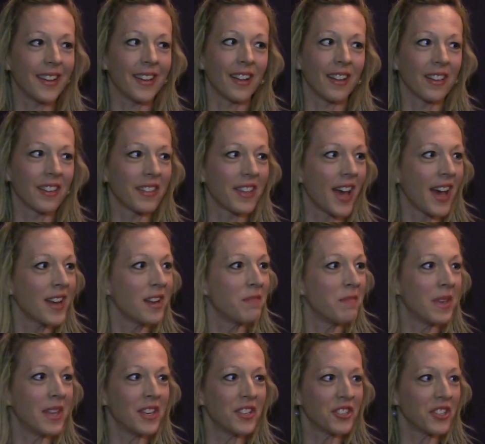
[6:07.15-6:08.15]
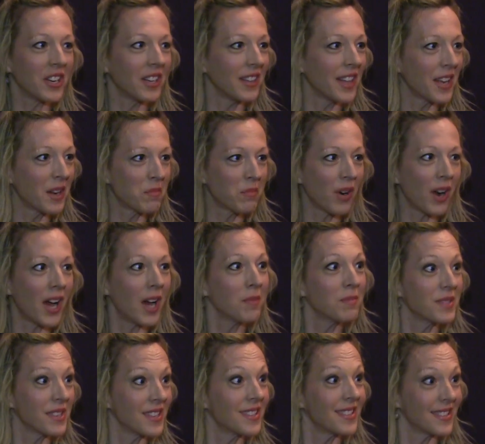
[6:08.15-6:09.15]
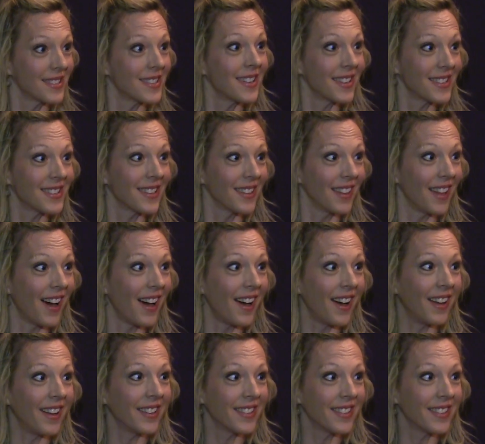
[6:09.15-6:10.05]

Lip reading: all of that and managing a lot of props, it's a lot.